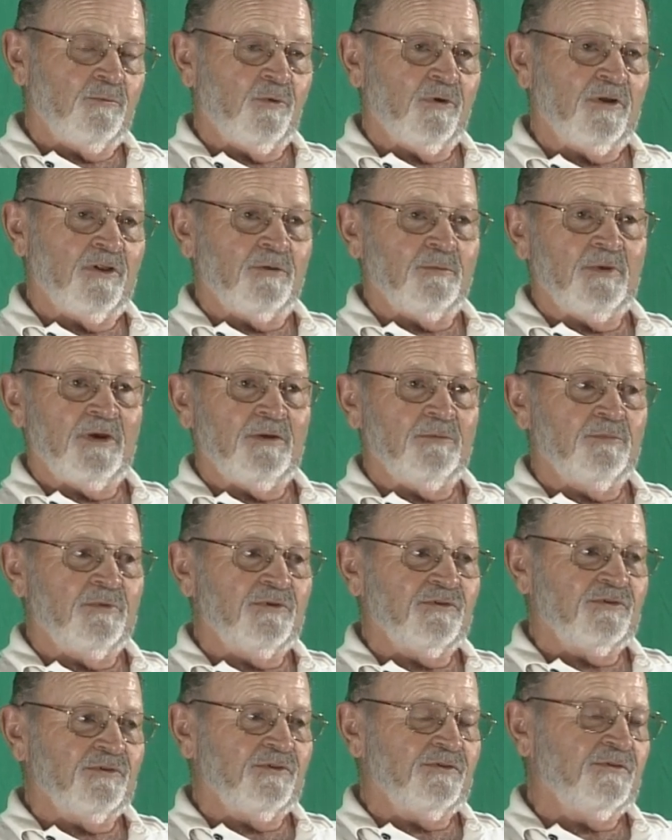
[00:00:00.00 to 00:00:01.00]
one of the main
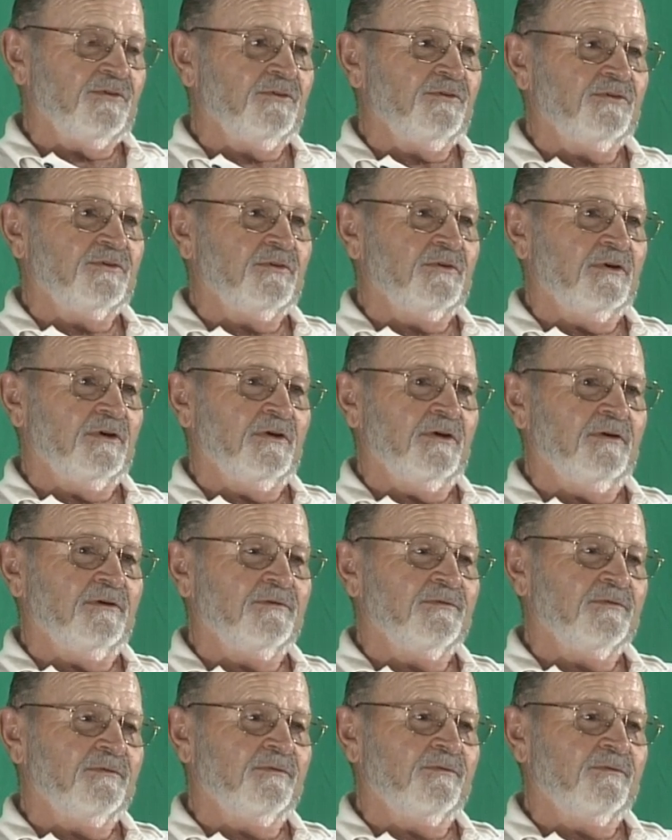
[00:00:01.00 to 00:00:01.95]
businesses uh,